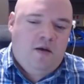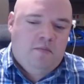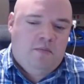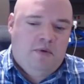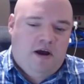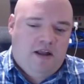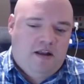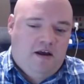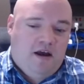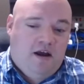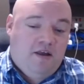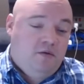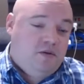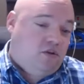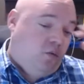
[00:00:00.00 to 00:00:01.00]
But
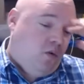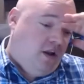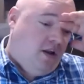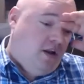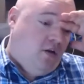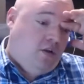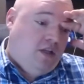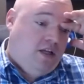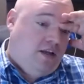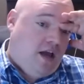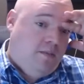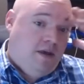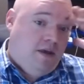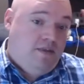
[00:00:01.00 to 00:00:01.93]
it was the one and only time, I